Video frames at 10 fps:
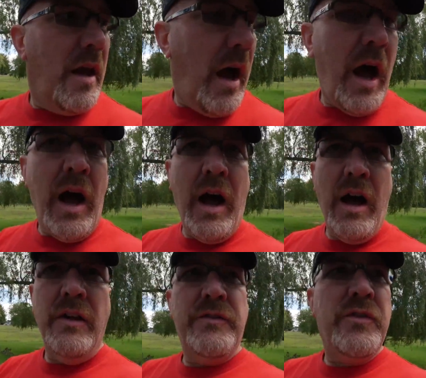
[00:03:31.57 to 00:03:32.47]

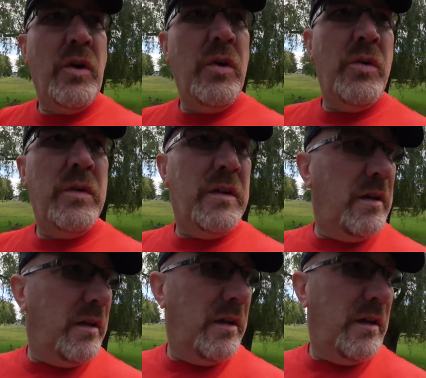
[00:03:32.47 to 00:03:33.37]
Uh, so
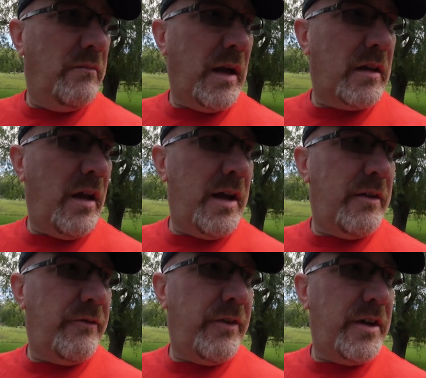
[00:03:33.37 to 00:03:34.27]
my client
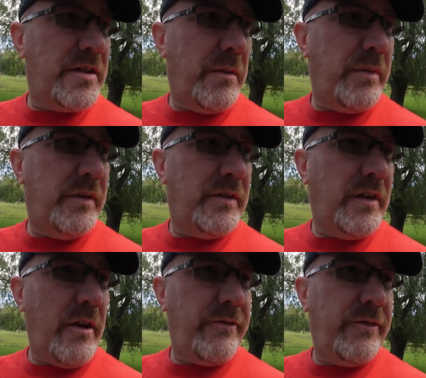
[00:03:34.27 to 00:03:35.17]
finished up his
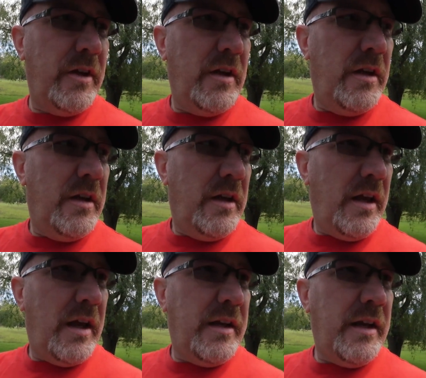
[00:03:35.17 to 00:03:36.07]
stuff
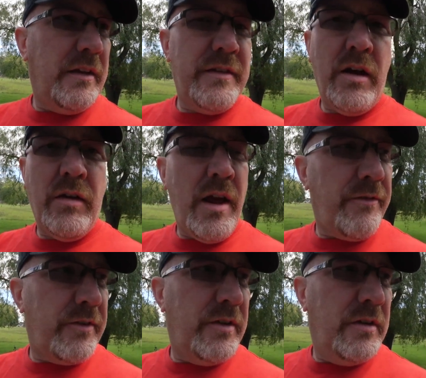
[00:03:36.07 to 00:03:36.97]
and he has now
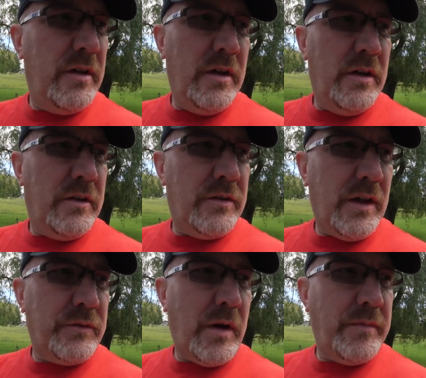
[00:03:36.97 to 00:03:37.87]
left. So
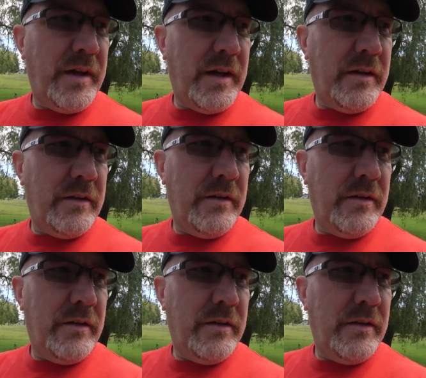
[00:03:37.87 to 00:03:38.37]
that's why I'm taking